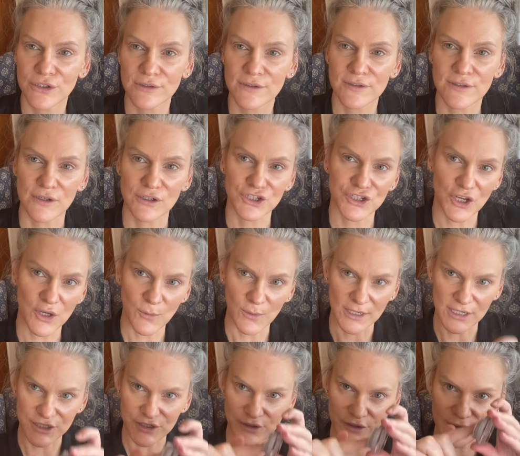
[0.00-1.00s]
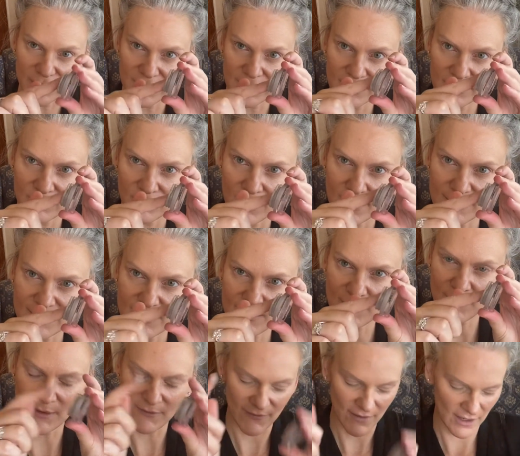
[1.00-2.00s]
So I'll show you what I do. Grab some on
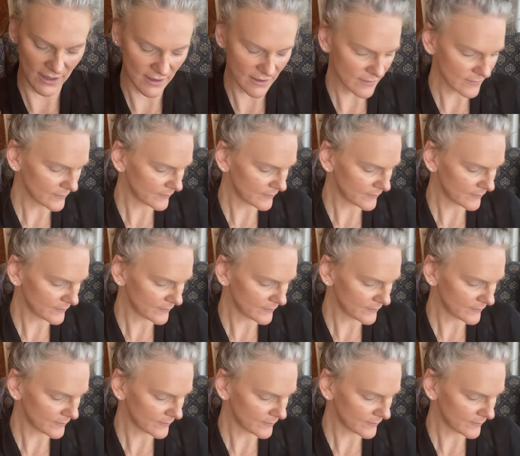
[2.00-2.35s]
my finger.